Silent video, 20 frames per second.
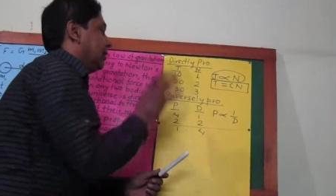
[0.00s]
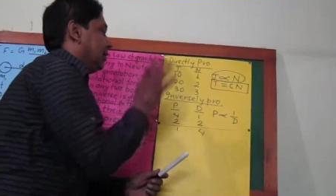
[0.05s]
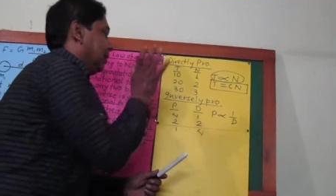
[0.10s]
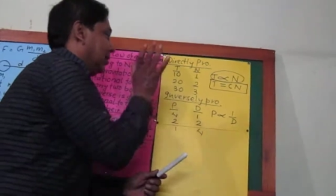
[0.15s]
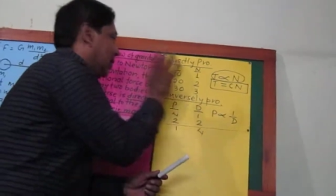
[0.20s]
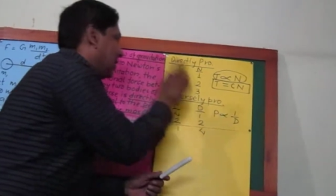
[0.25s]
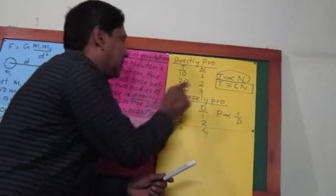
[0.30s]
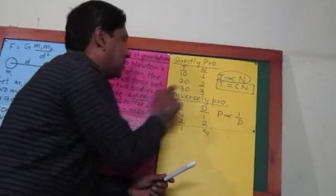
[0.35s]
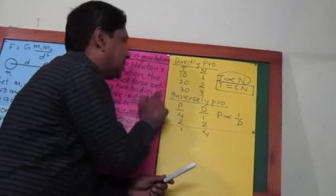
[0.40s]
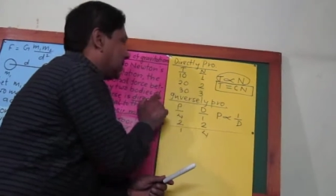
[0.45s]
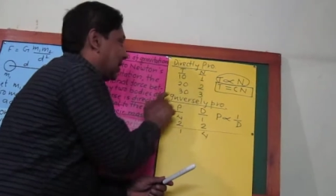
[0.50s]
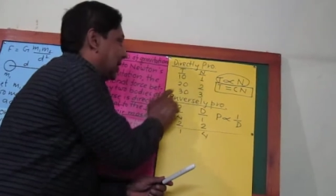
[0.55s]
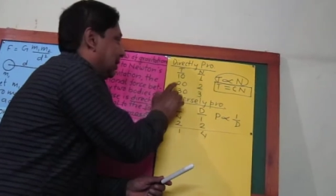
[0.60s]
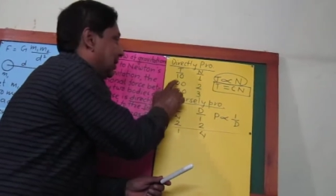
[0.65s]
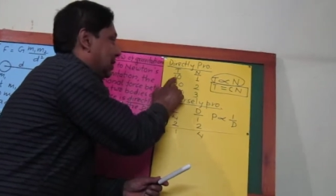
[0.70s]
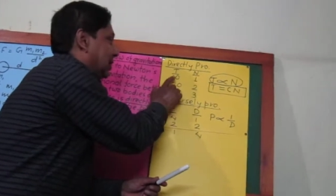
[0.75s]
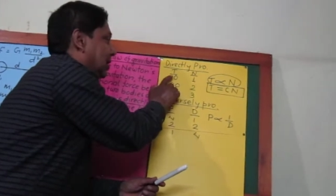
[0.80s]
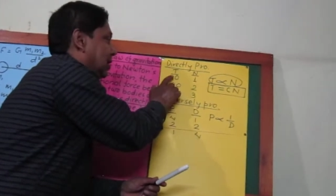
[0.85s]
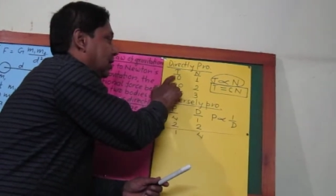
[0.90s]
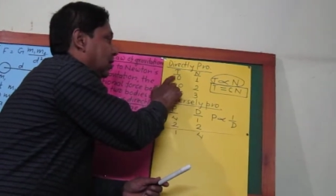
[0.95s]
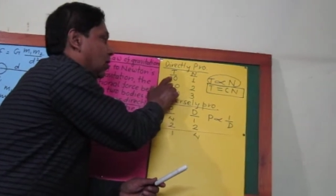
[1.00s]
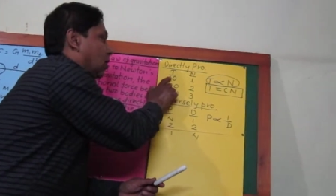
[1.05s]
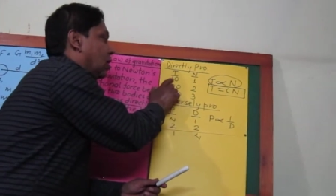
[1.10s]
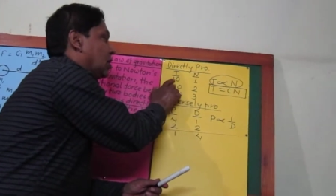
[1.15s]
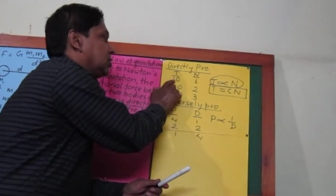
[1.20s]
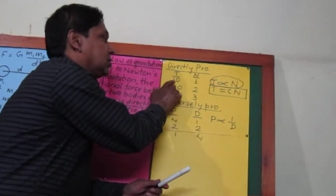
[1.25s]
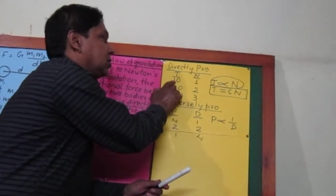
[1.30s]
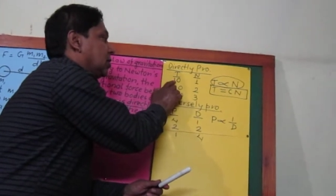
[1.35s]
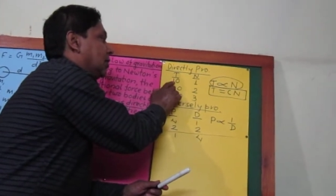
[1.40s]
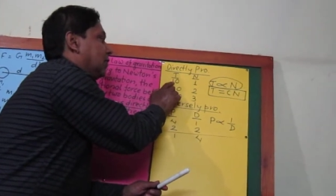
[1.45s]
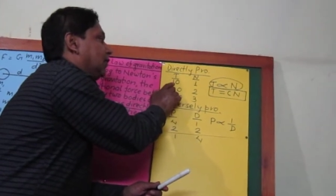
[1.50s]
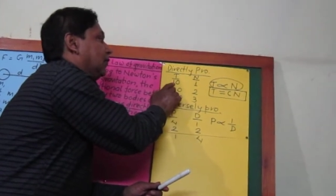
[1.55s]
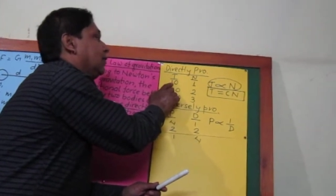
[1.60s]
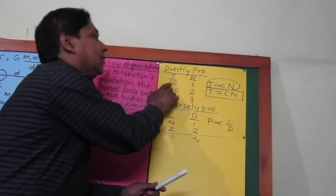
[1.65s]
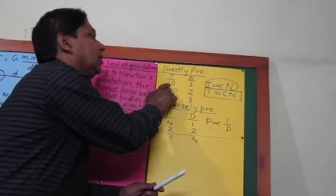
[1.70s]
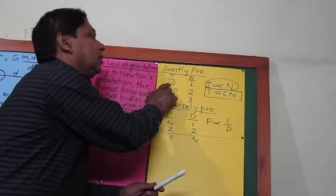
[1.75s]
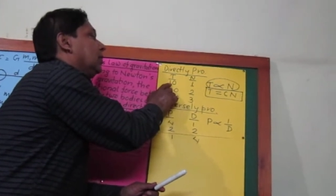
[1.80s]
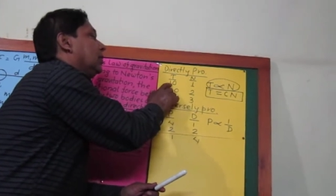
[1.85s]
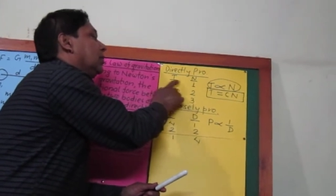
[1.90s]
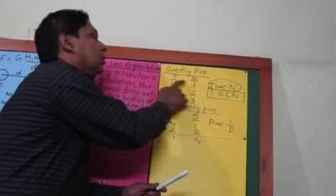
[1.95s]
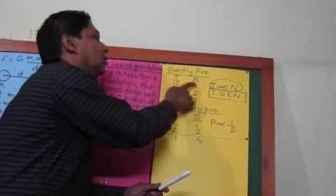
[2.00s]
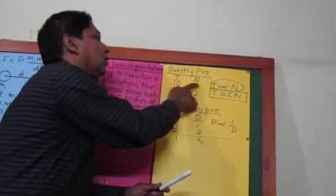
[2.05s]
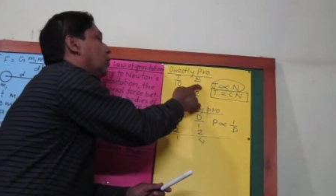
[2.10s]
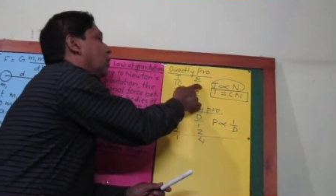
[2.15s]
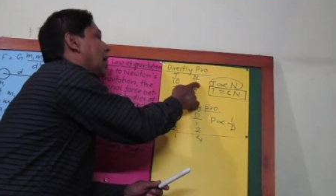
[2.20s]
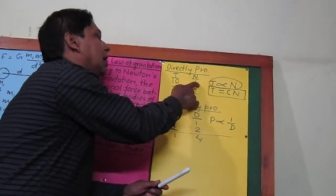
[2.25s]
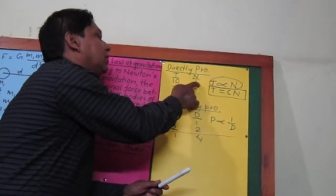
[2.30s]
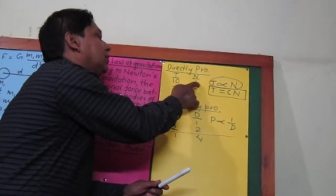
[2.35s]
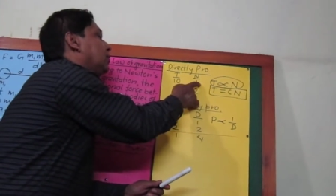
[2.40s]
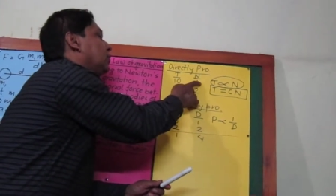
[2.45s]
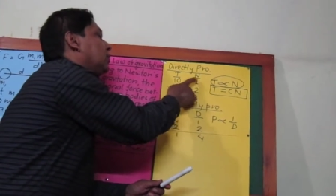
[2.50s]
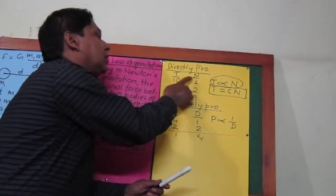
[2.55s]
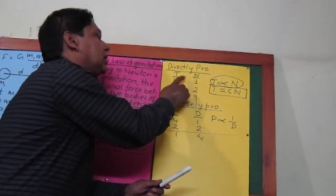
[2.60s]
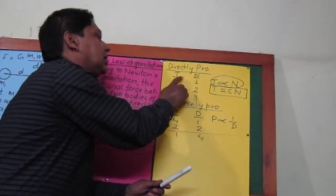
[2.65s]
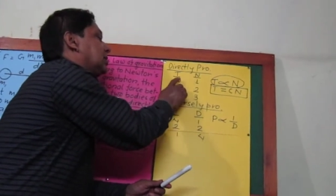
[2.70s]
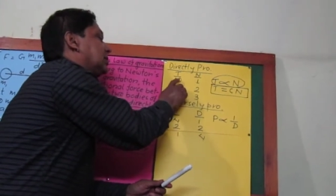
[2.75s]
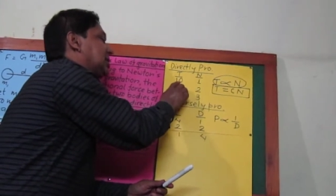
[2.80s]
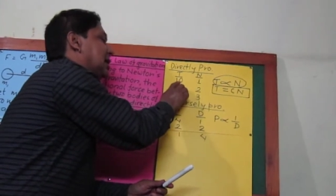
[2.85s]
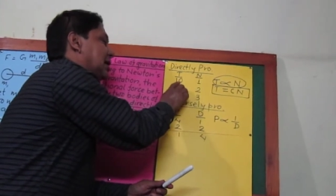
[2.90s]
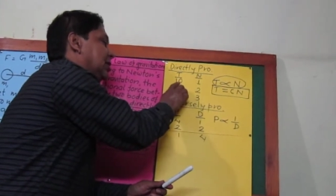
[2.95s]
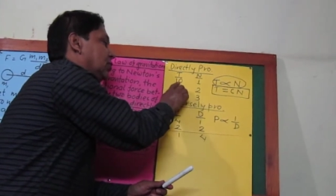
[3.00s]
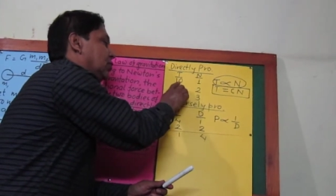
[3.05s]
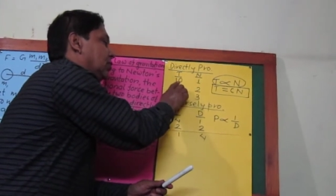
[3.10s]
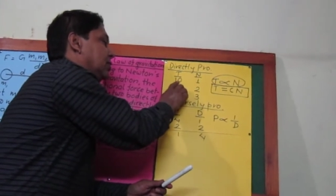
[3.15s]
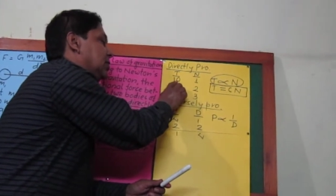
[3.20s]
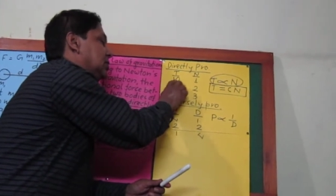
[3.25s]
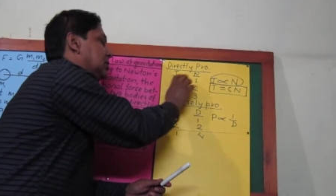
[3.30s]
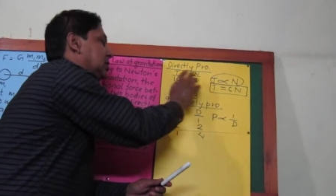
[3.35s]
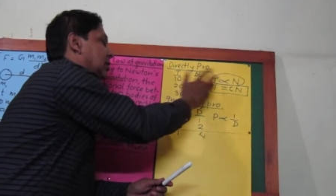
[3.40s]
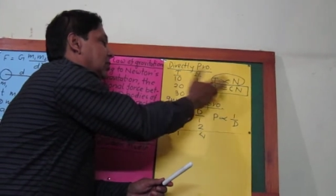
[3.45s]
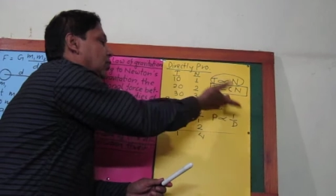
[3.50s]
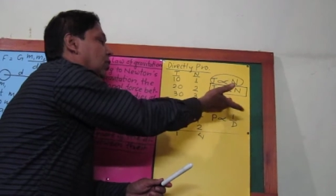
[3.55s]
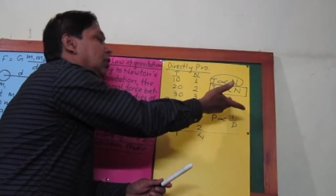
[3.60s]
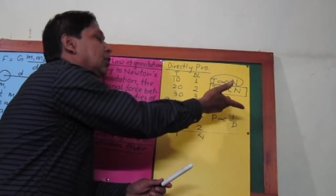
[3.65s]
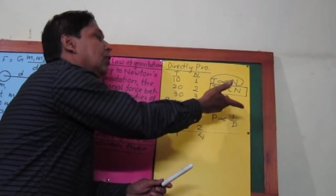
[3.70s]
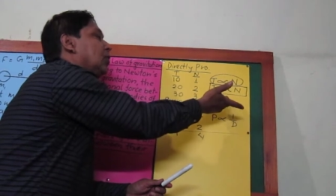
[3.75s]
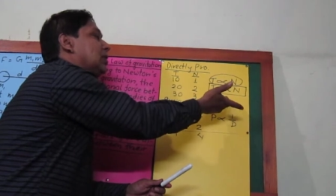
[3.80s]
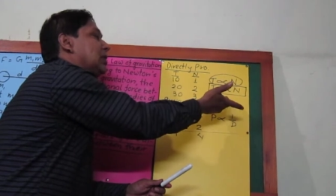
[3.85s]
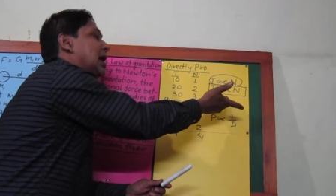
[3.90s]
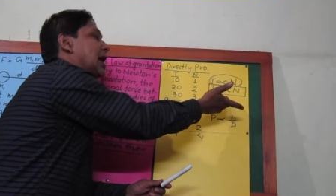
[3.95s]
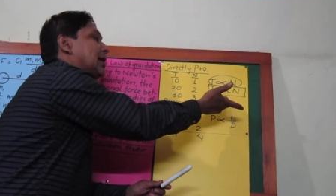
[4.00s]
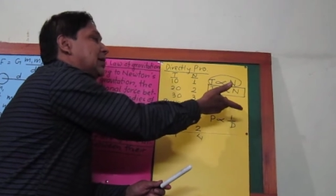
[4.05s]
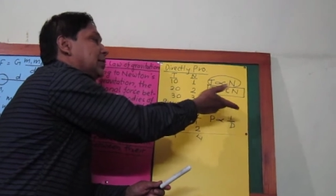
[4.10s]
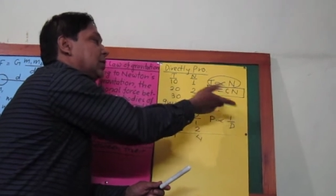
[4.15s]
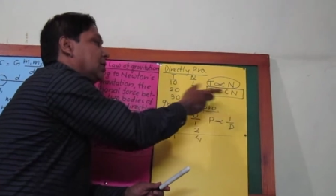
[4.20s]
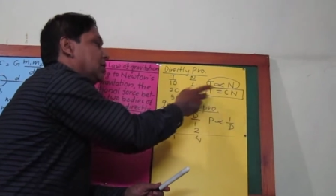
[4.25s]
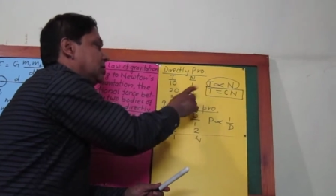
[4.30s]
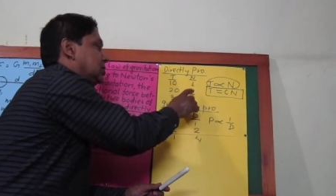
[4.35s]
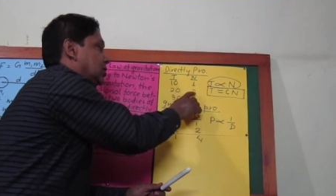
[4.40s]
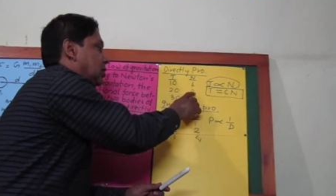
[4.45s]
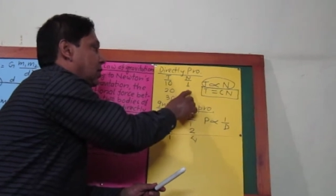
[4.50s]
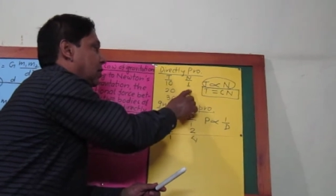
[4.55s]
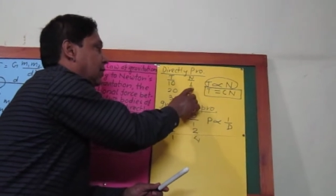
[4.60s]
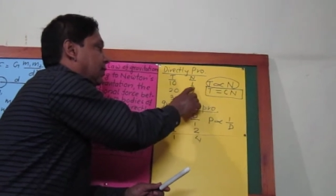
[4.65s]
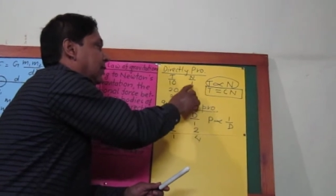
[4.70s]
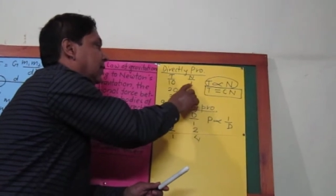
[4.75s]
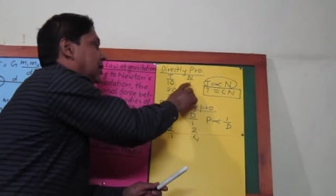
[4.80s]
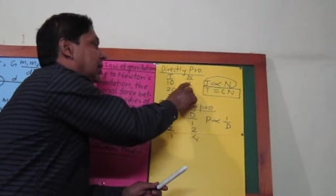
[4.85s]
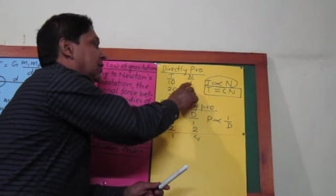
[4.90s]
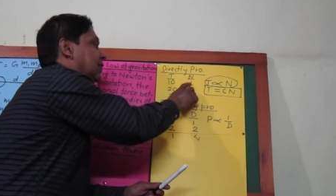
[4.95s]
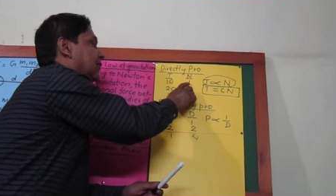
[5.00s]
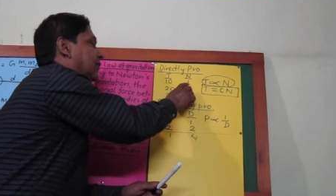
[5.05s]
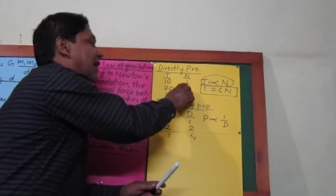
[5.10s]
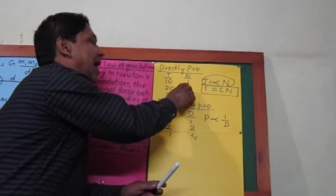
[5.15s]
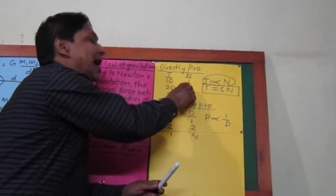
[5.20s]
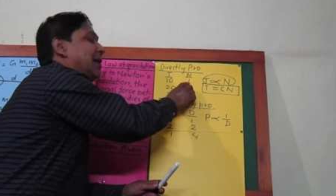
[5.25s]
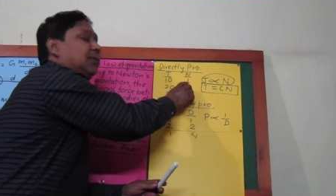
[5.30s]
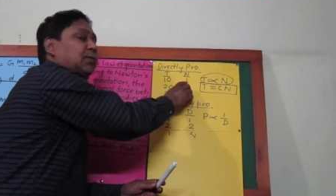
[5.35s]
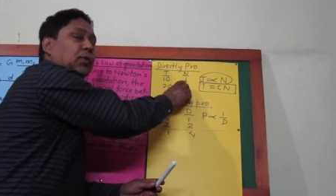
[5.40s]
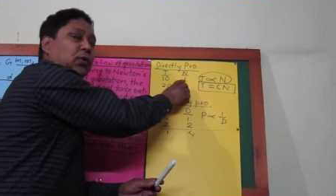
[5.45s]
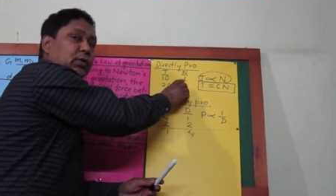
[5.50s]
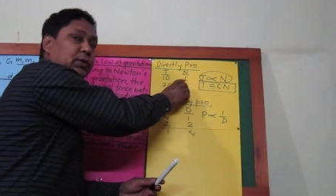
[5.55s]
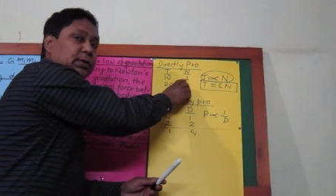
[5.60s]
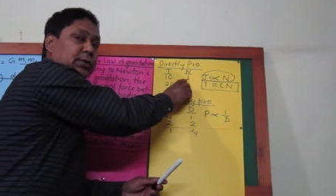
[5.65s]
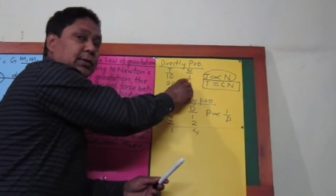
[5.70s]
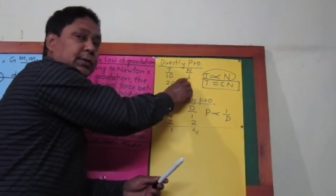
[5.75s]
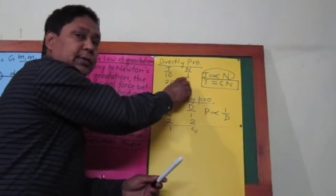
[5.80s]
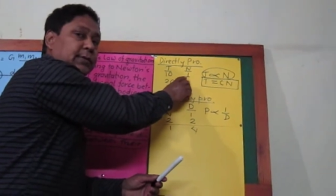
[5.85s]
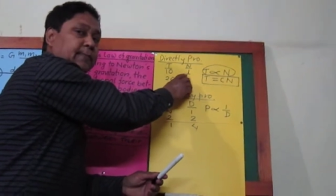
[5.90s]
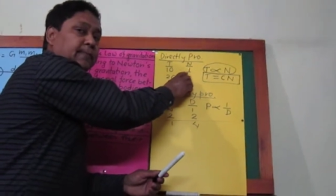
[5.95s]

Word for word: Let's say cost of one book is 10 rupees, then we know that cost of five books